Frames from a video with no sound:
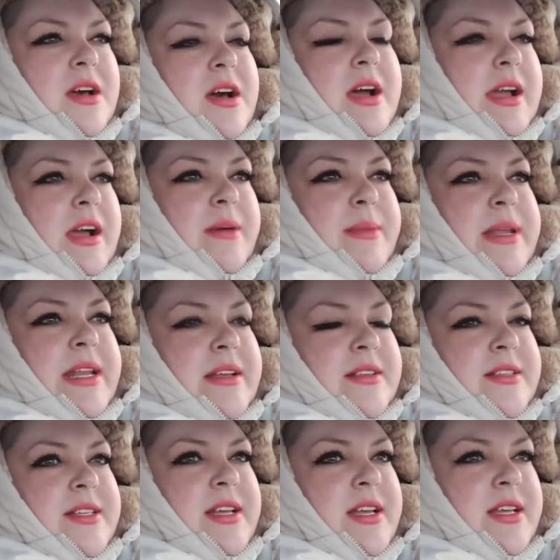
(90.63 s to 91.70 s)
I got my
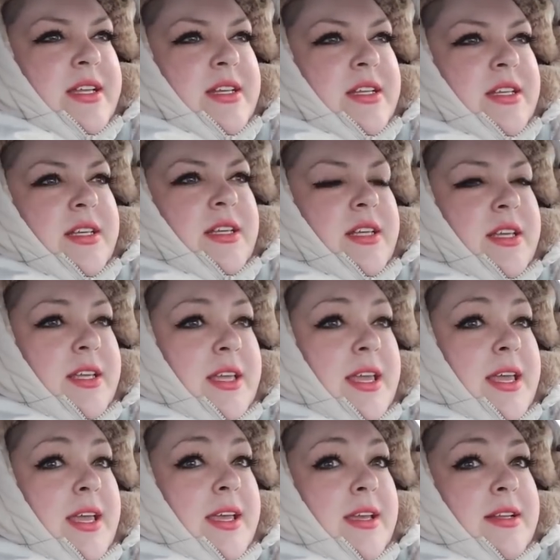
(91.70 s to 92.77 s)
nails done uh-huh.
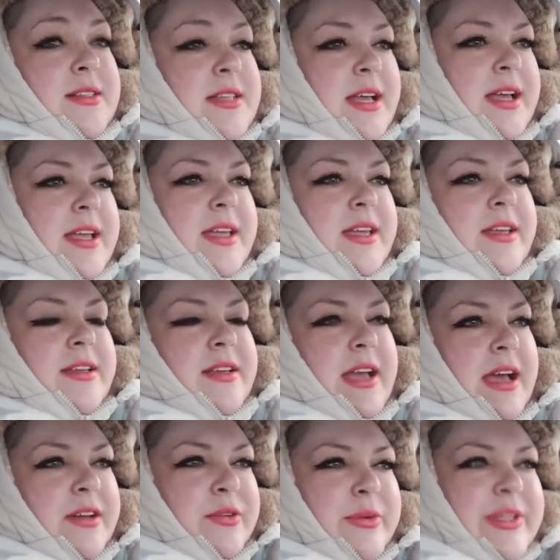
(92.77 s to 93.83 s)
and I
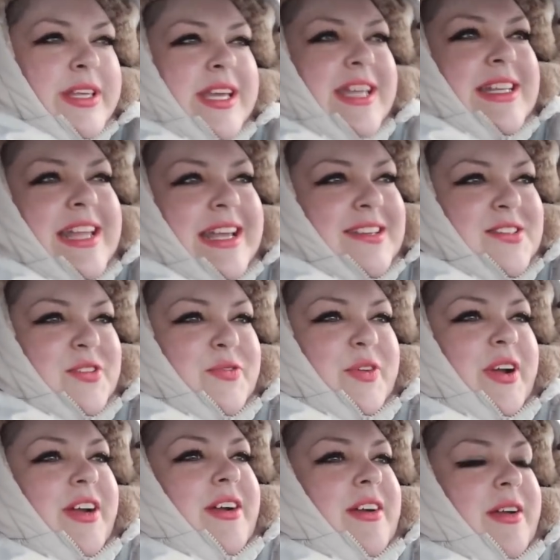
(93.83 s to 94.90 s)
had a really good day so
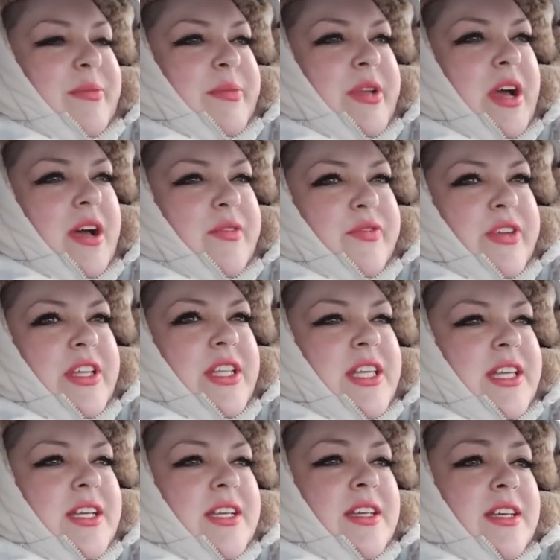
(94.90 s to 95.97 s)
far. I'm not
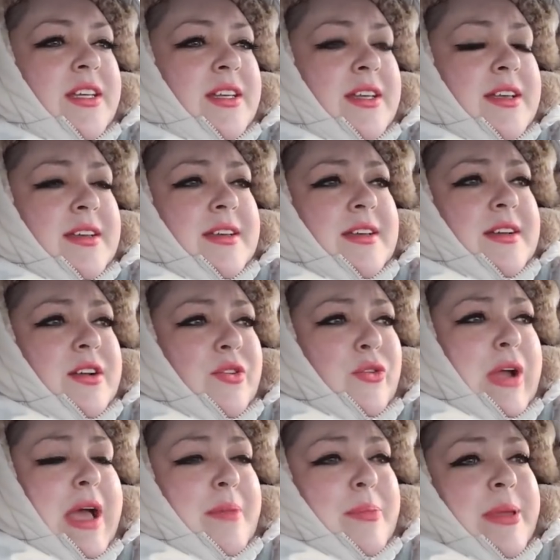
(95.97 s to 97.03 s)
feeling
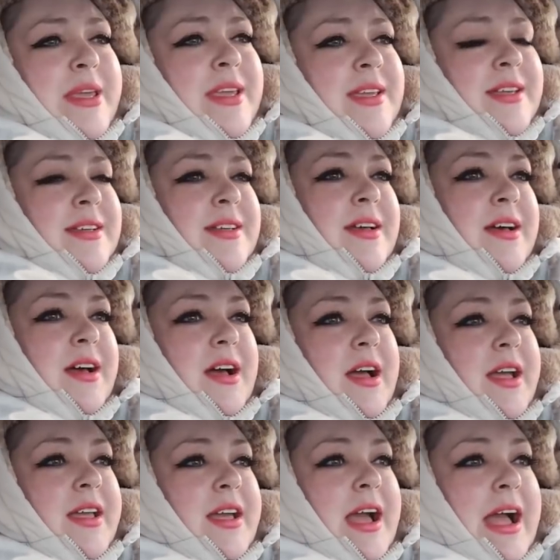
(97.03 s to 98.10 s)
crappy.
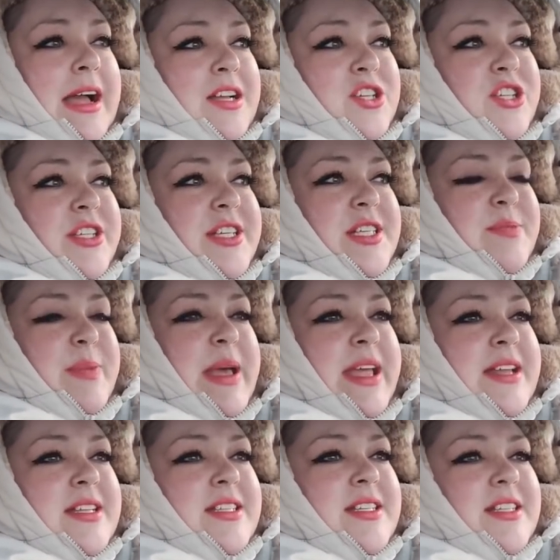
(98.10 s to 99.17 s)
I actually
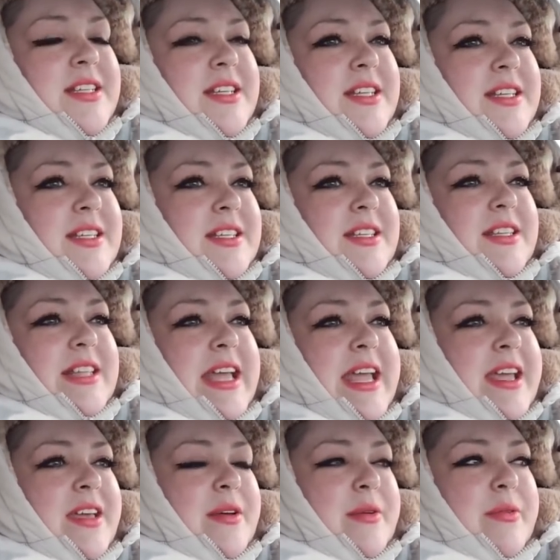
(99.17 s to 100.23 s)
spent like
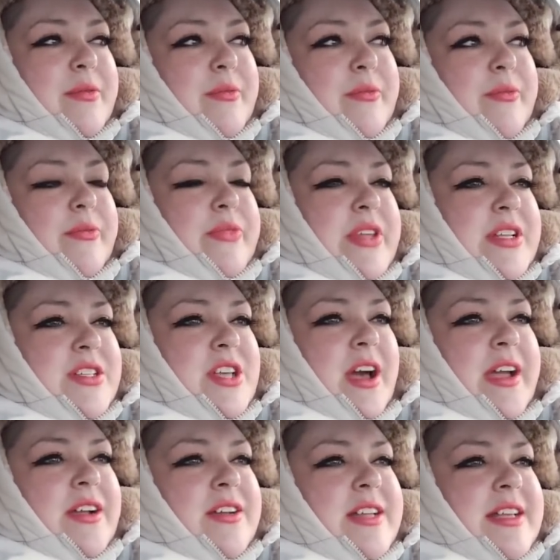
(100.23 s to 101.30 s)
the
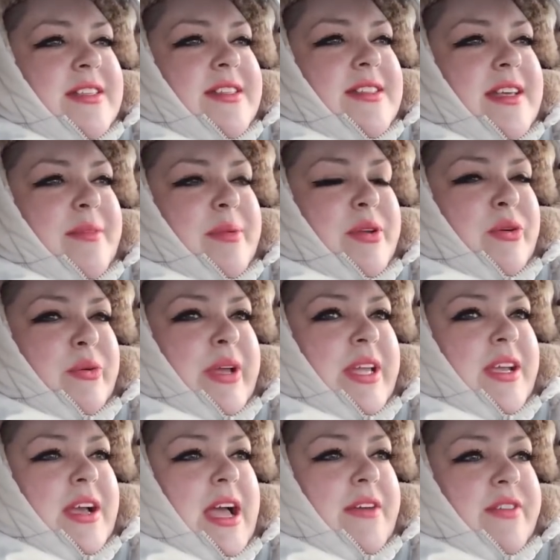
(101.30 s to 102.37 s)
entire day since I've been
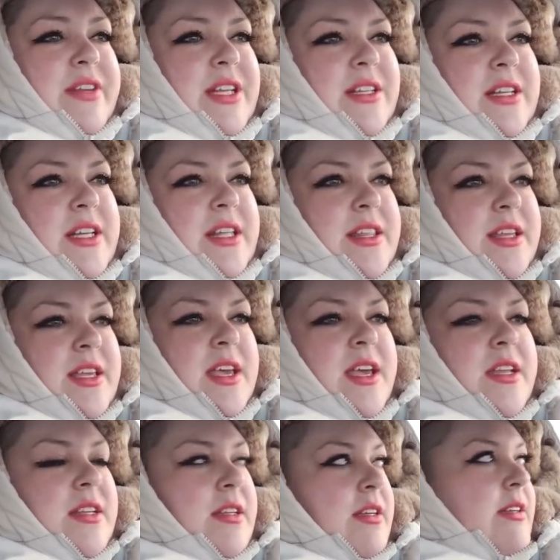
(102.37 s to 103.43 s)
awake. I haven't eaten anything yet.
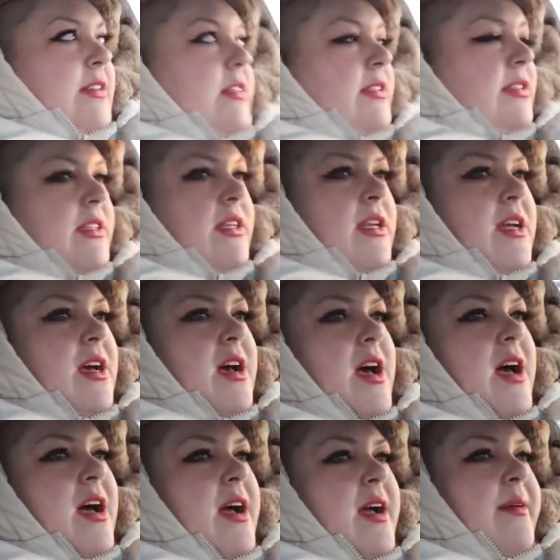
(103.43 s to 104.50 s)
Okay.
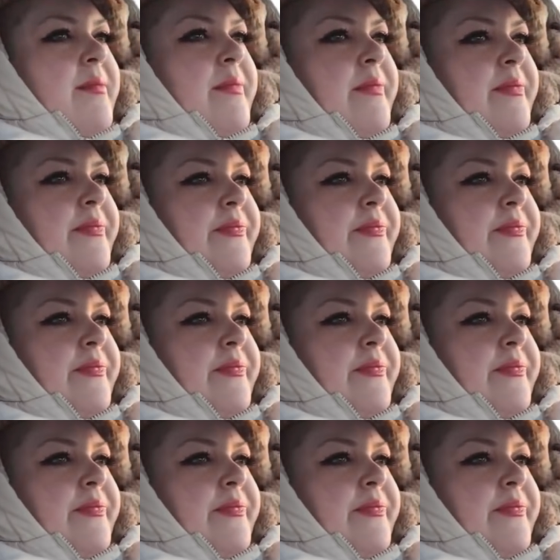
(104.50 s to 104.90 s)
Um